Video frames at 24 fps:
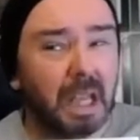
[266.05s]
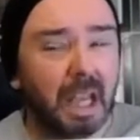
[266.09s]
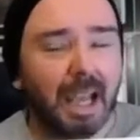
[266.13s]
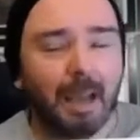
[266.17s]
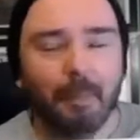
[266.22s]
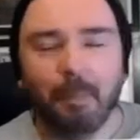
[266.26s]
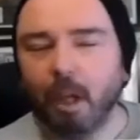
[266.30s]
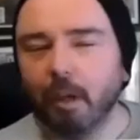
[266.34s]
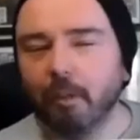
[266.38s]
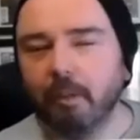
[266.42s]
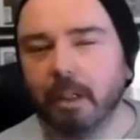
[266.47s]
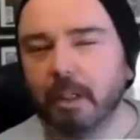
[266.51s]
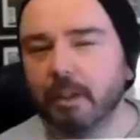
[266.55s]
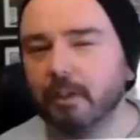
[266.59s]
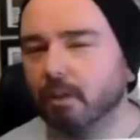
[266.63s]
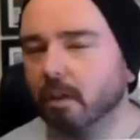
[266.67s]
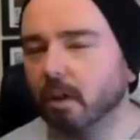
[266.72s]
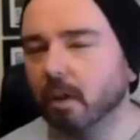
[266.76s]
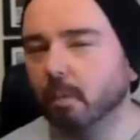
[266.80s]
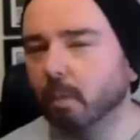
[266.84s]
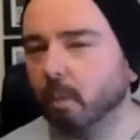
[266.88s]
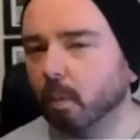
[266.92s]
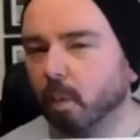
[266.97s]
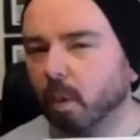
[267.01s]
I'm not really
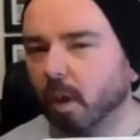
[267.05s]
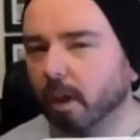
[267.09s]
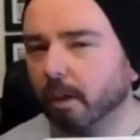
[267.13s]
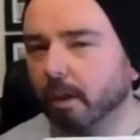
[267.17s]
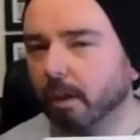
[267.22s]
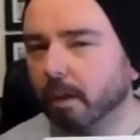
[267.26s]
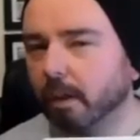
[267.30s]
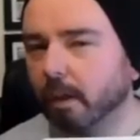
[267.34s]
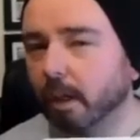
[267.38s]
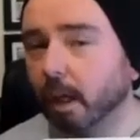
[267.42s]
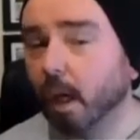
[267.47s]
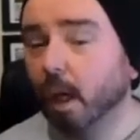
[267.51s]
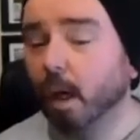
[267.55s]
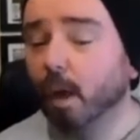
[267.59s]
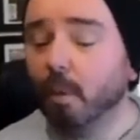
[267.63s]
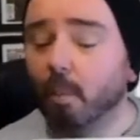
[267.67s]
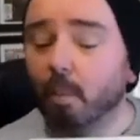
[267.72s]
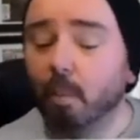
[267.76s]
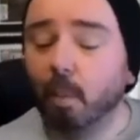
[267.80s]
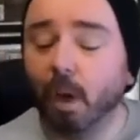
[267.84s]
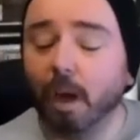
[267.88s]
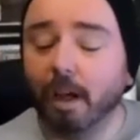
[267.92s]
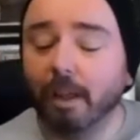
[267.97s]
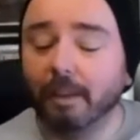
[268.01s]
sure it would work,
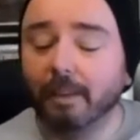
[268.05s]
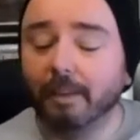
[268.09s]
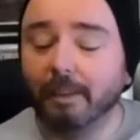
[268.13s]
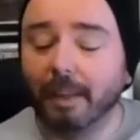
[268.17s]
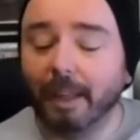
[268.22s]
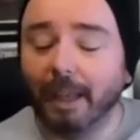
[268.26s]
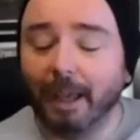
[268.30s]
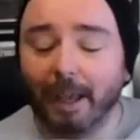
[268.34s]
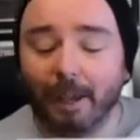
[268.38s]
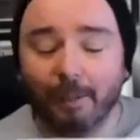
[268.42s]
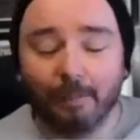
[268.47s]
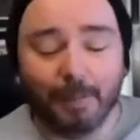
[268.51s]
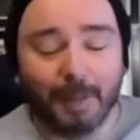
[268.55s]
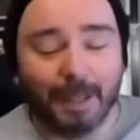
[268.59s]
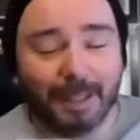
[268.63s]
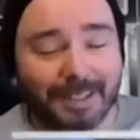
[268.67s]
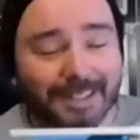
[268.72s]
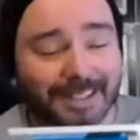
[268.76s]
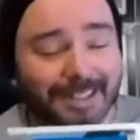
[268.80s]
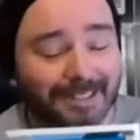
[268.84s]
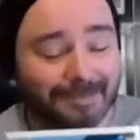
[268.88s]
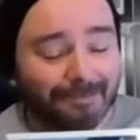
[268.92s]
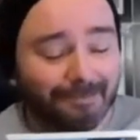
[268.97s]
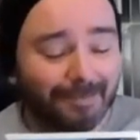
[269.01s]
but
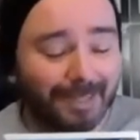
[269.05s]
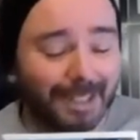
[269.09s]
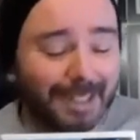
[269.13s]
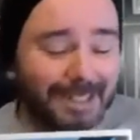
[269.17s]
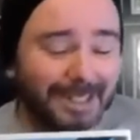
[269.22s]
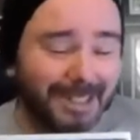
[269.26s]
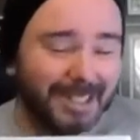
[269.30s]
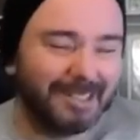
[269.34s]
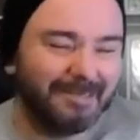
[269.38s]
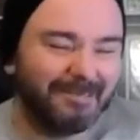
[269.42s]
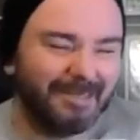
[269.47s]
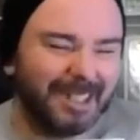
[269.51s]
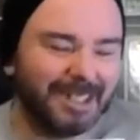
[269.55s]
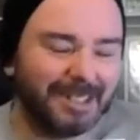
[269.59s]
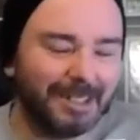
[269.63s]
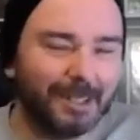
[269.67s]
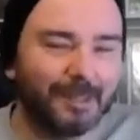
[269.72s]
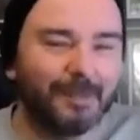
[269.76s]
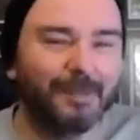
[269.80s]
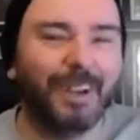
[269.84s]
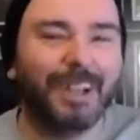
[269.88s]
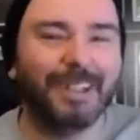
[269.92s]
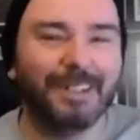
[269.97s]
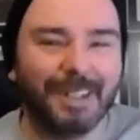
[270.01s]
it's a
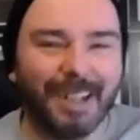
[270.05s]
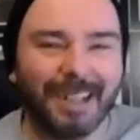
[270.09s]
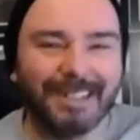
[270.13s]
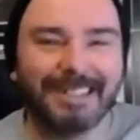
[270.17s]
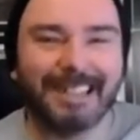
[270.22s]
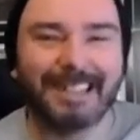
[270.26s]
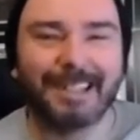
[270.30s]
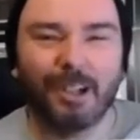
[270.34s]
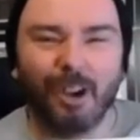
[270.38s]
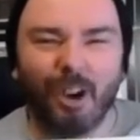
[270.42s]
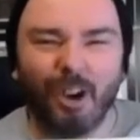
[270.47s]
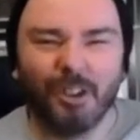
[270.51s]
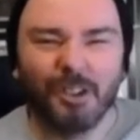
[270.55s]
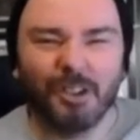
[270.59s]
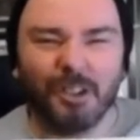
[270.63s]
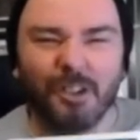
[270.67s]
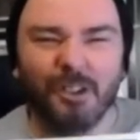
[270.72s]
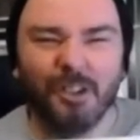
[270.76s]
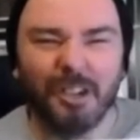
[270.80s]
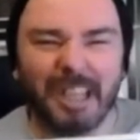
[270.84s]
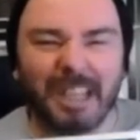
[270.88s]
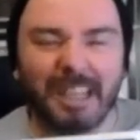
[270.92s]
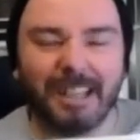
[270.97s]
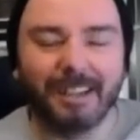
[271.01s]
fantastic
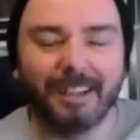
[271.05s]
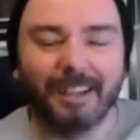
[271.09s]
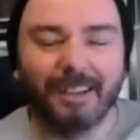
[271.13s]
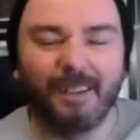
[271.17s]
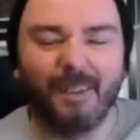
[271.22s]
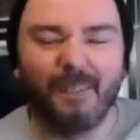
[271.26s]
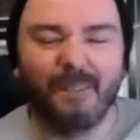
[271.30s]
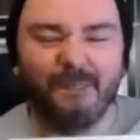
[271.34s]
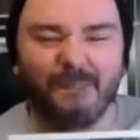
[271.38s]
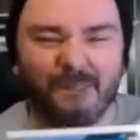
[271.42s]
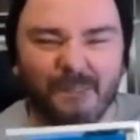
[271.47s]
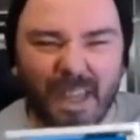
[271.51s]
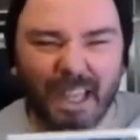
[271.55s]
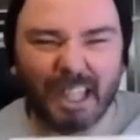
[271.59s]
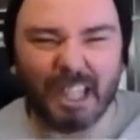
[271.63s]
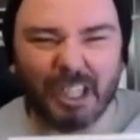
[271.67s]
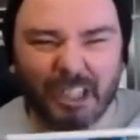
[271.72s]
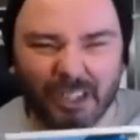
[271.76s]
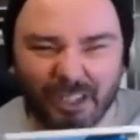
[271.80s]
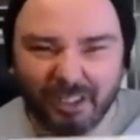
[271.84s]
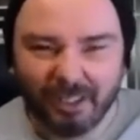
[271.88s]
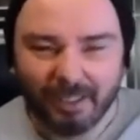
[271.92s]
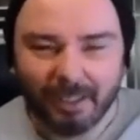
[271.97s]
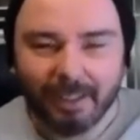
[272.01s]
cartoony
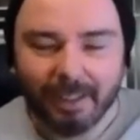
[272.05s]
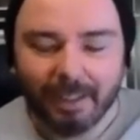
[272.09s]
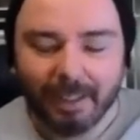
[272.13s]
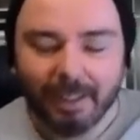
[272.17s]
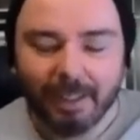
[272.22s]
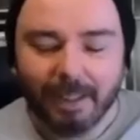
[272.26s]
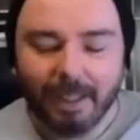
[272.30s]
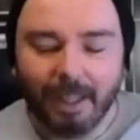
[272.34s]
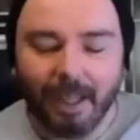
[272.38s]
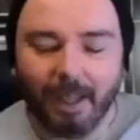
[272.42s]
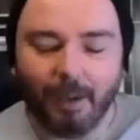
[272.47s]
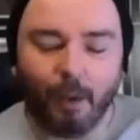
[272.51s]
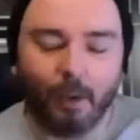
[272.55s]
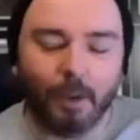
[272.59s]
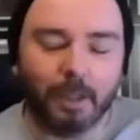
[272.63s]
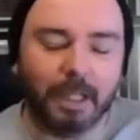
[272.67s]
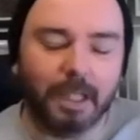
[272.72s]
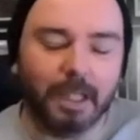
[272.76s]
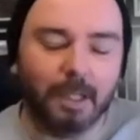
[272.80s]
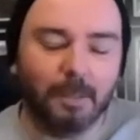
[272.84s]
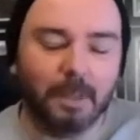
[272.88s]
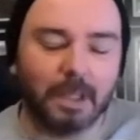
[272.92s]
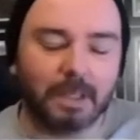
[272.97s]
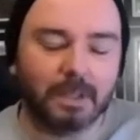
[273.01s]
villain, and
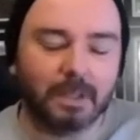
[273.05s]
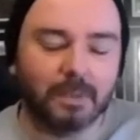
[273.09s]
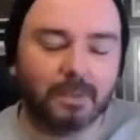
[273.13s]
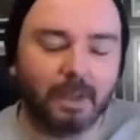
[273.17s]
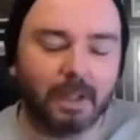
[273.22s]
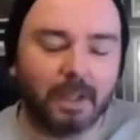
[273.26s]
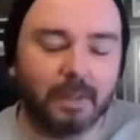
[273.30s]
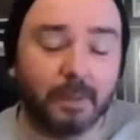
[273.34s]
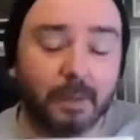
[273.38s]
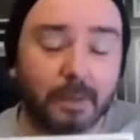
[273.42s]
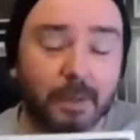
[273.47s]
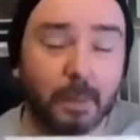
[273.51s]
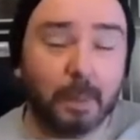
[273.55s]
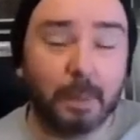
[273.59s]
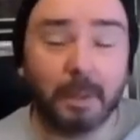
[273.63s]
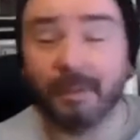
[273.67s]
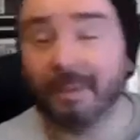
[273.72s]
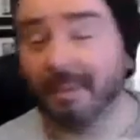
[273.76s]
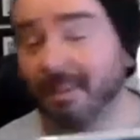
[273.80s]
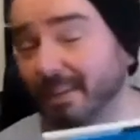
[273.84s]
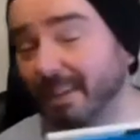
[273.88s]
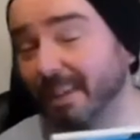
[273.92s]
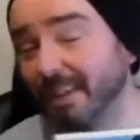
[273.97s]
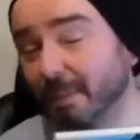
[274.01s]
Arcade makes his very first
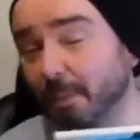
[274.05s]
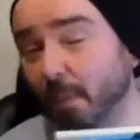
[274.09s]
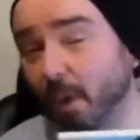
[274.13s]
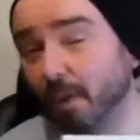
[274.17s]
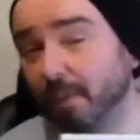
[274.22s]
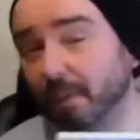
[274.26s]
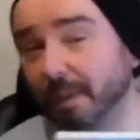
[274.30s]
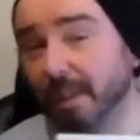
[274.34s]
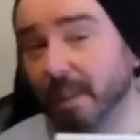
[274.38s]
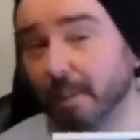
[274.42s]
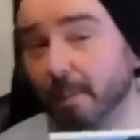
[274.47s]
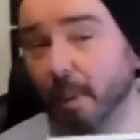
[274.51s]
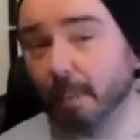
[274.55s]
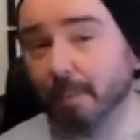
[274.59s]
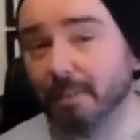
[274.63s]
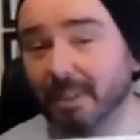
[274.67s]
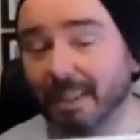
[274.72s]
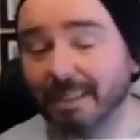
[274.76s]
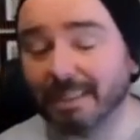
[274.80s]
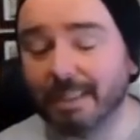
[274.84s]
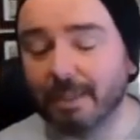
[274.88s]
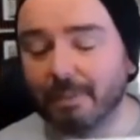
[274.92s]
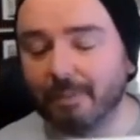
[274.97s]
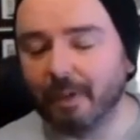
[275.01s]
appearance in this Marvel Team Up
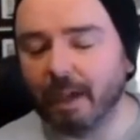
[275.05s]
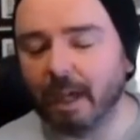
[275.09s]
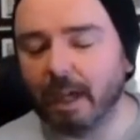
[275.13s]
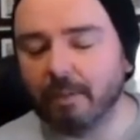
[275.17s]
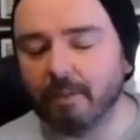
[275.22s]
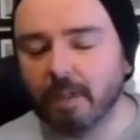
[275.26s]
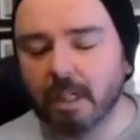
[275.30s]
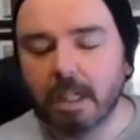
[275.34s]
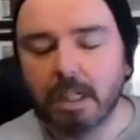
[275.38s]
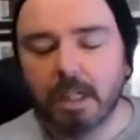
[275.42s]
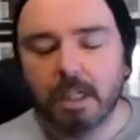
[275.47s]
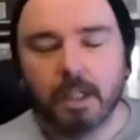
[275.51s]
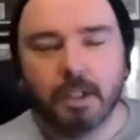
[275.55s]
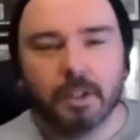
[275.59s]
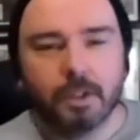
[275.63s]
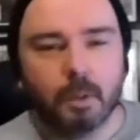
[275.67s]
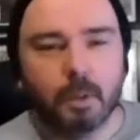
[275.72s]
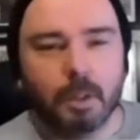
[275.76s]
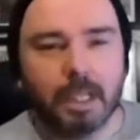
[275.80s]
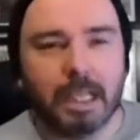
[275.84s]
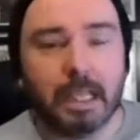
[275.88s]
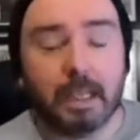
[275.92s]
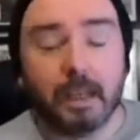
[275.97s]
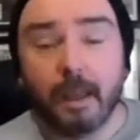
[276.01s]
65. So
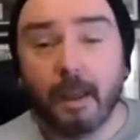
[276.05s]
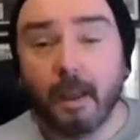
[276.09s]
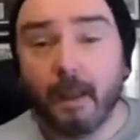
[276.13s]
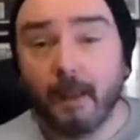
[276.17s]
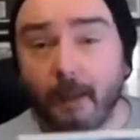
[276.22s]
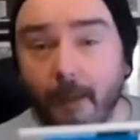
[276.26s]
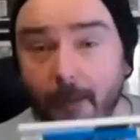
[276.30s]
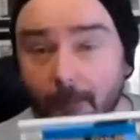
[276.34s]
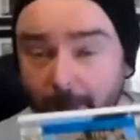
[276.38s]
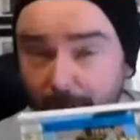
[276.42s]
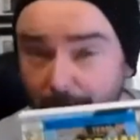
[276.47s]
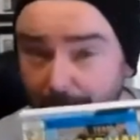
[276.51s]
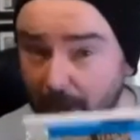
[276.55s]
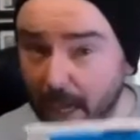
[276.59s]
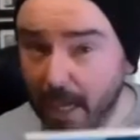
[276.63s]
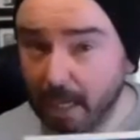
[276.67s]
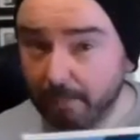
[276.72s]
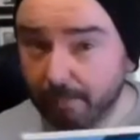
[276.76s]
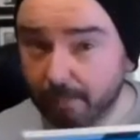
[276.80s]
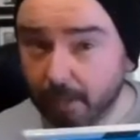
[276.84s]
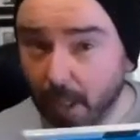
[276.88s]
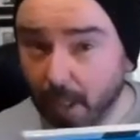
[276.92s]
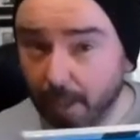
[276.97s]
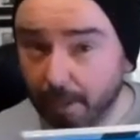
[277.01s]
again,
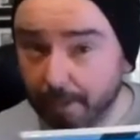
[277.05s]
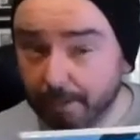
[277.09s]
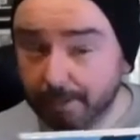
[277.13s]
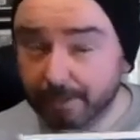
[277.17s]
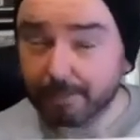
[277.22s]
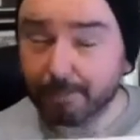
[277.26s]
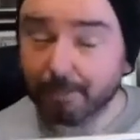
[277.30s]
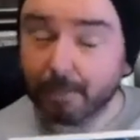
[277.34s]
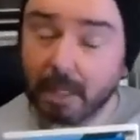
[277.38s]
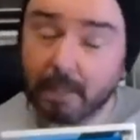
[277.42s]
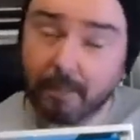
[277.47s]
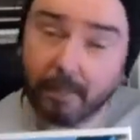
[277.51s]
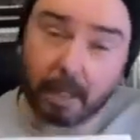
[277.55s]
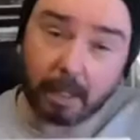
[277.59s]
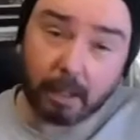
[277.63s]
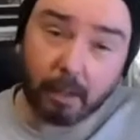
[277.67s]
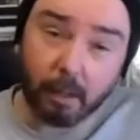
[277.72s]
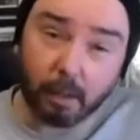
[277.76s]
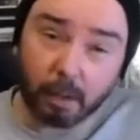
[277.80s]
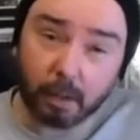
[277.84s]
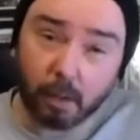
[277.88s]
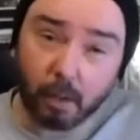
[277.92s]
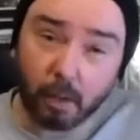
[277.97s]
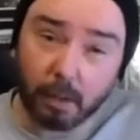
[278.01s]
$5. I've had a
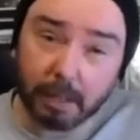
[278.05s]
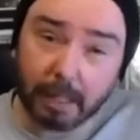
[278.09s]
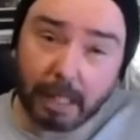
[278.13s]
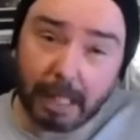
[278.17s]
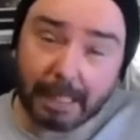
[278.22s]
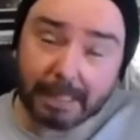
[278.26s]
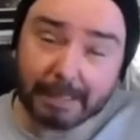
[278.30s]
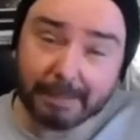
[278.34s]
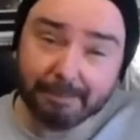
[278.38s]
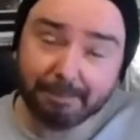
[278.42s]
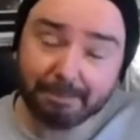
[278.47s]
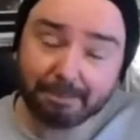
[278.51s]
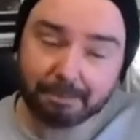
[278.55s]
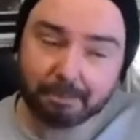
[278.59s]
look online.